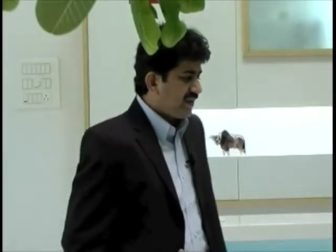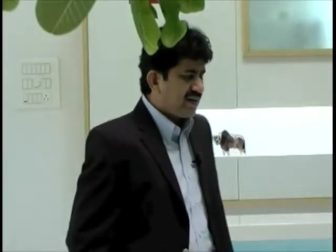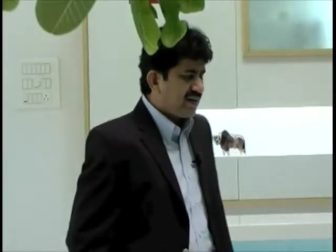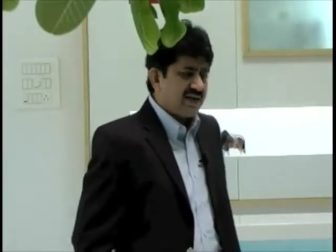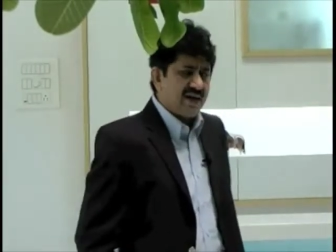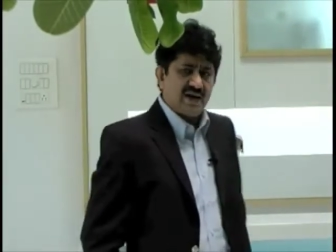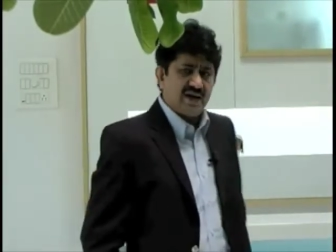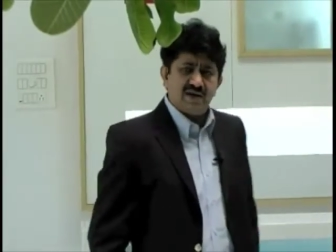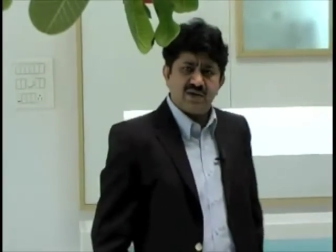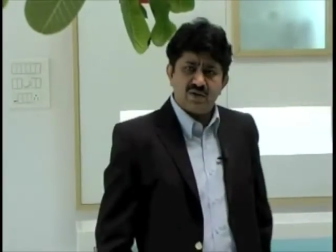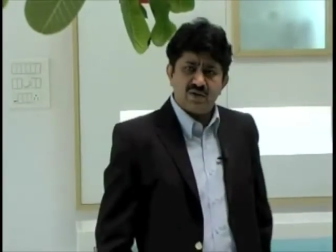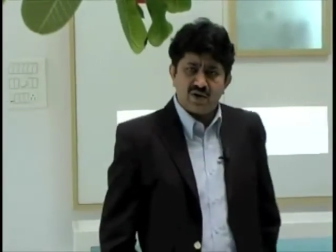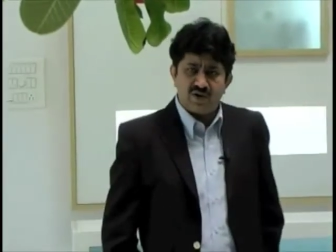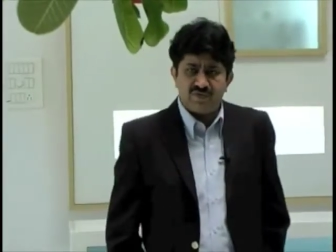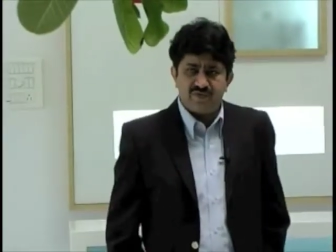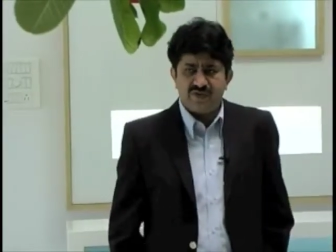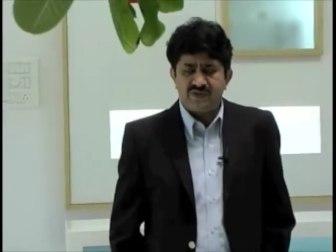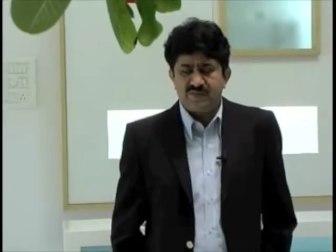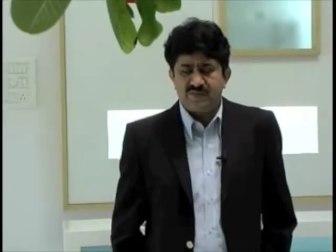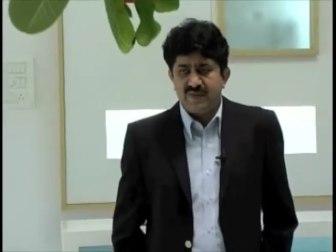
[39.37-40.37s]
gained a lot
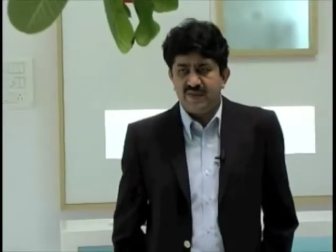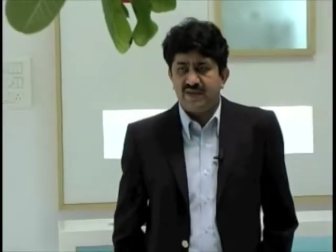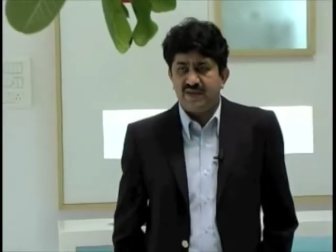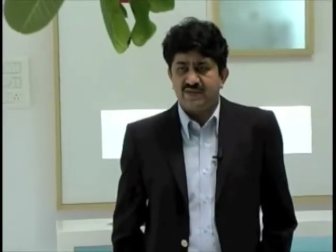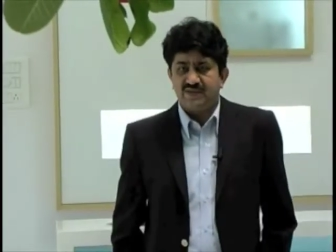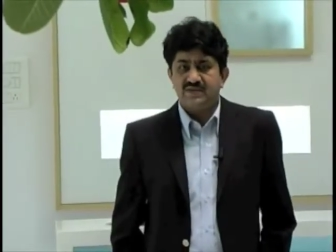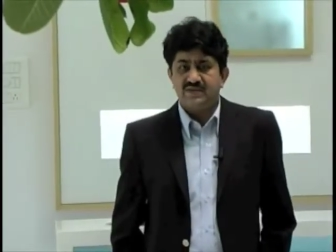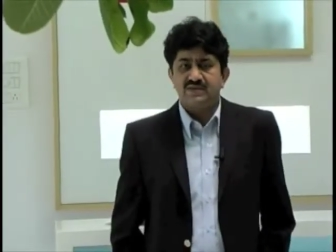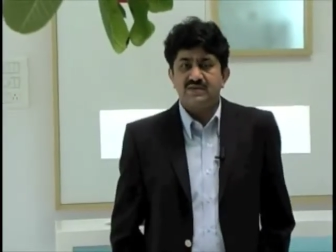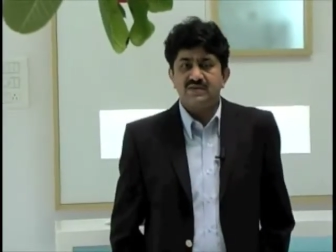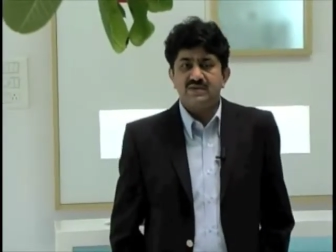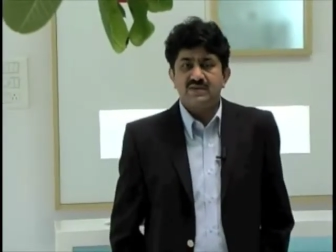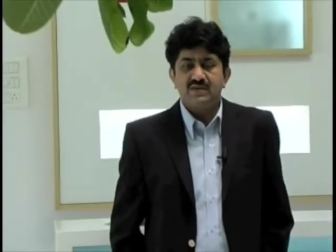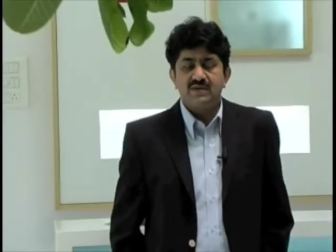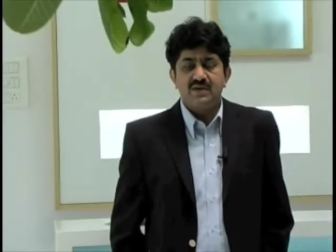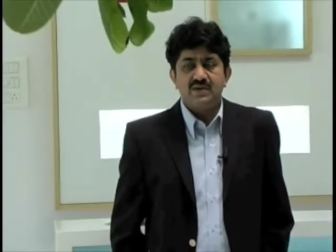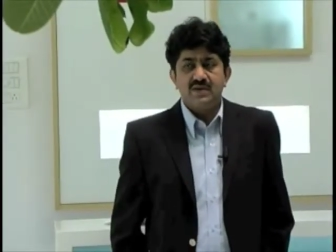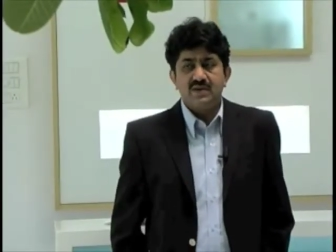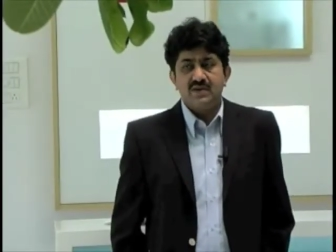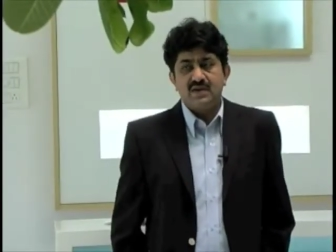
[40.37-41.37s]
of experience
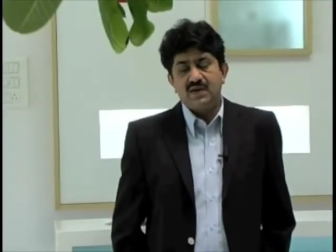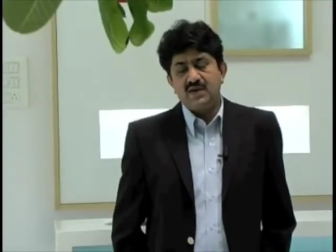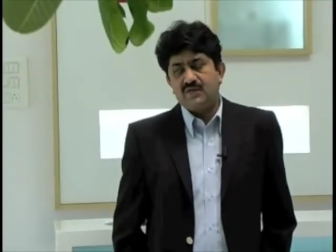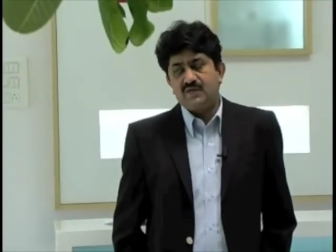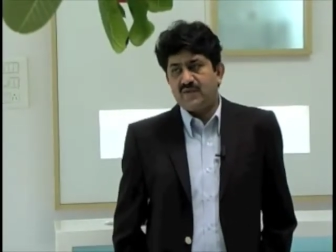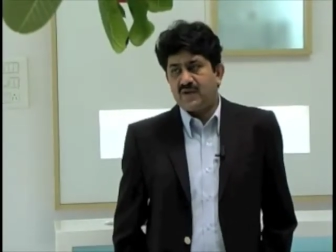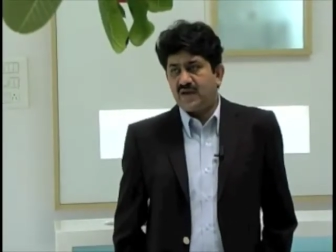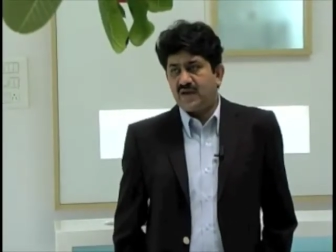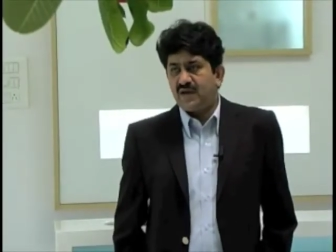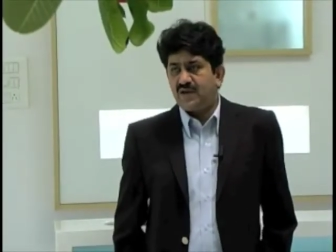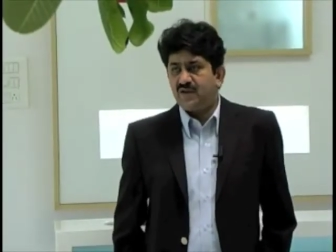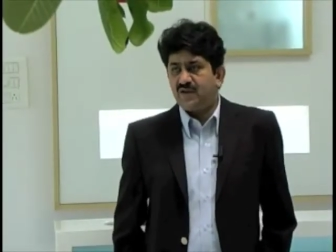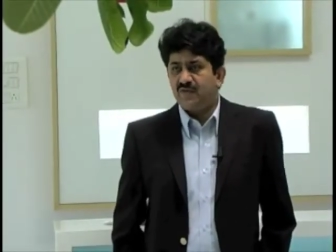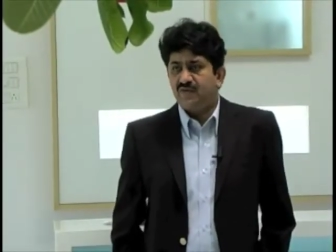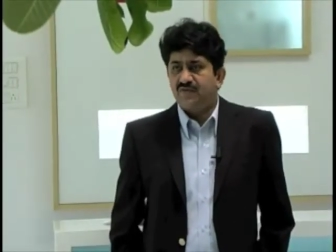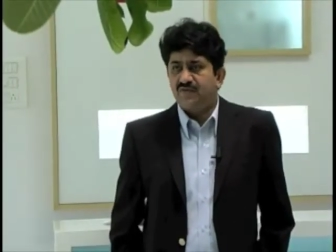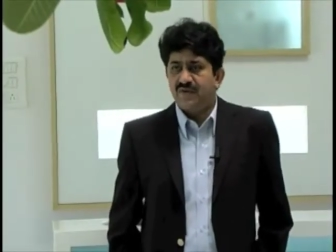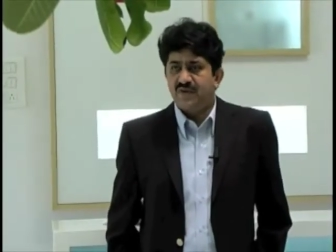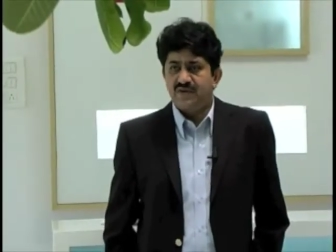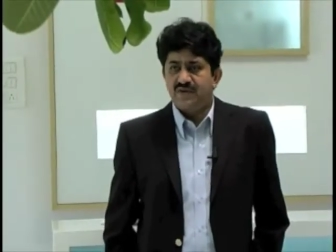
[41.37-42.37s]
in a variety of
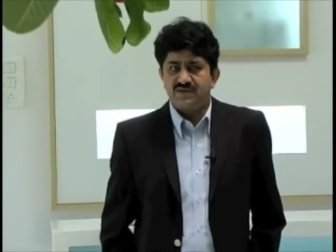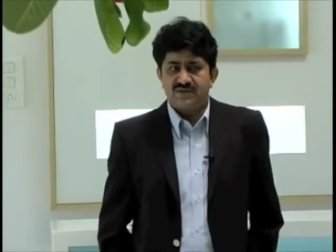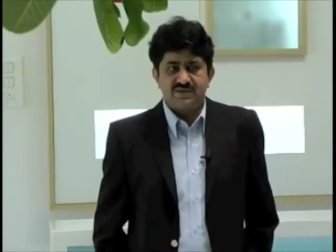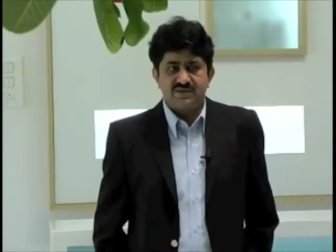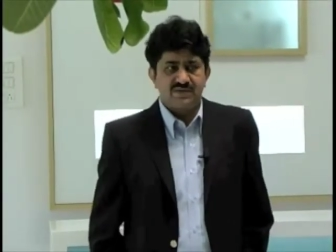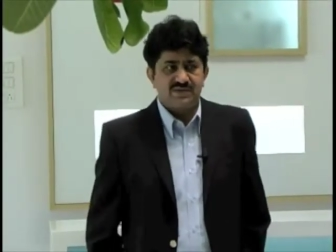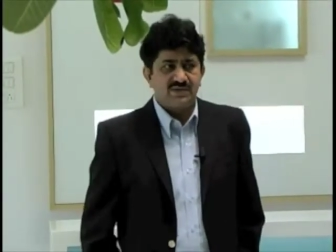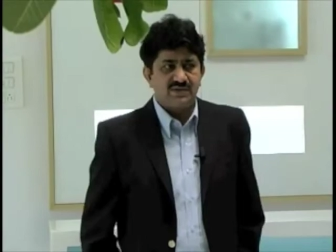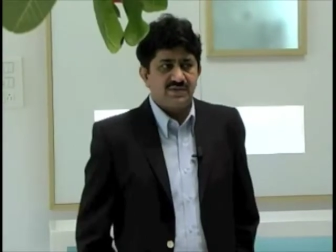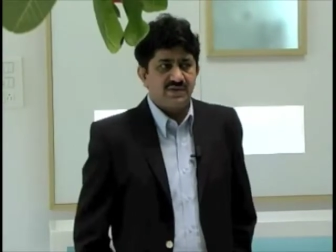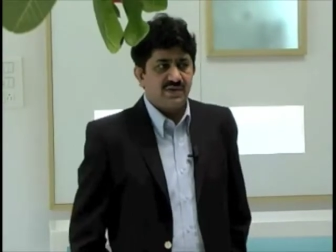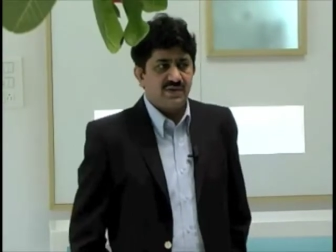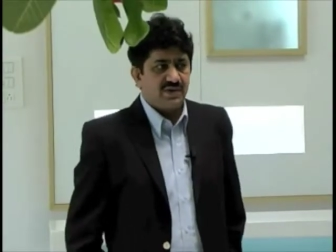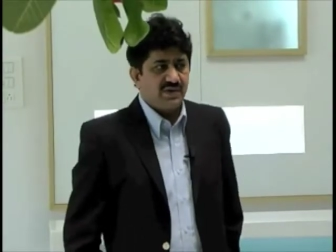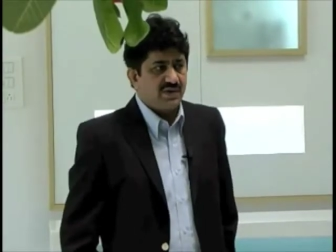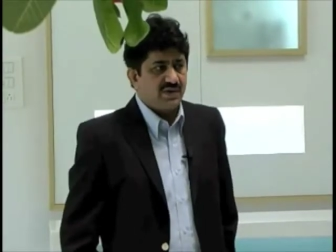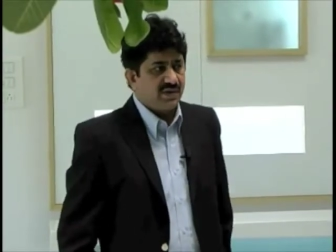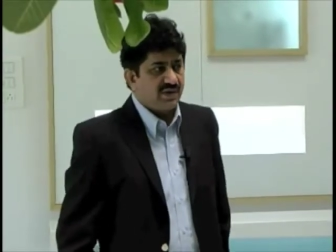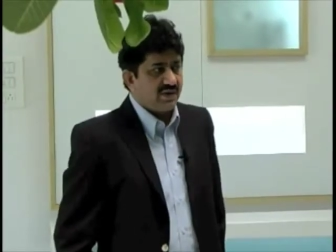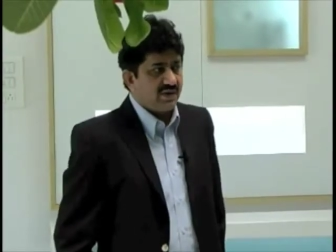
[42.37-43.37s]
fields
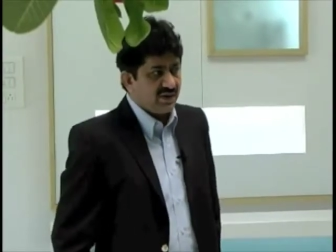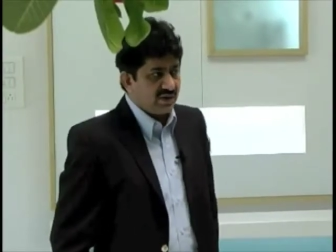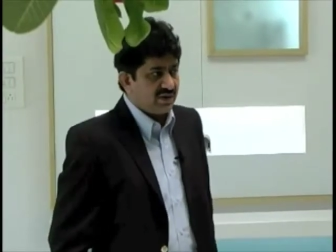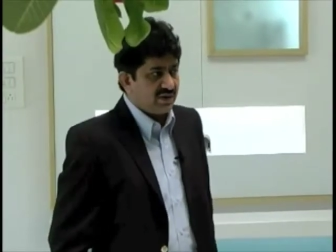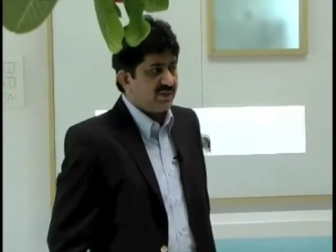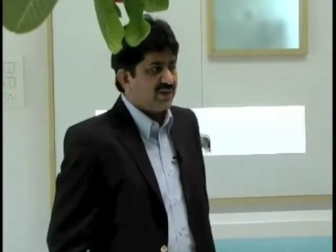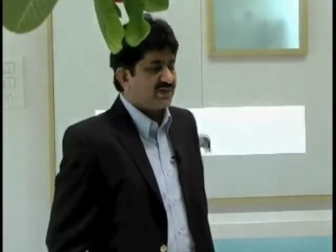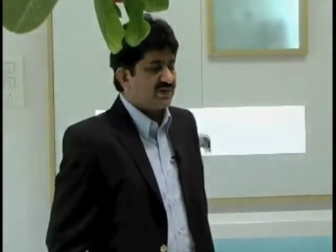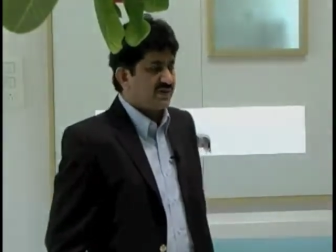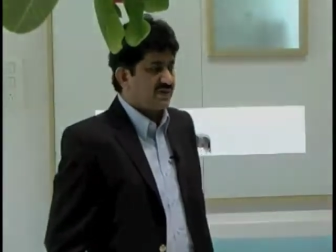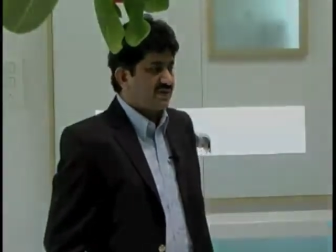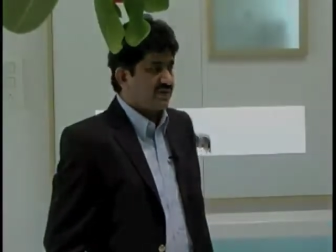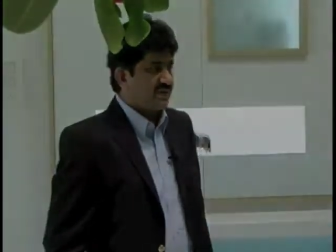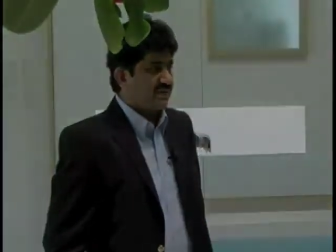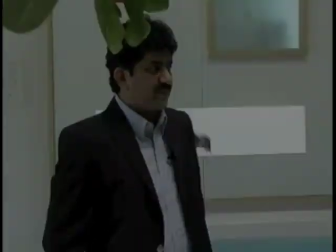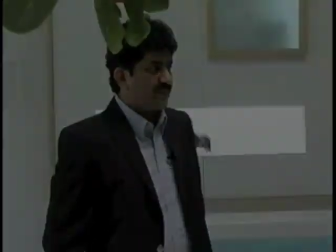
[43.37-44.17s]
in the business.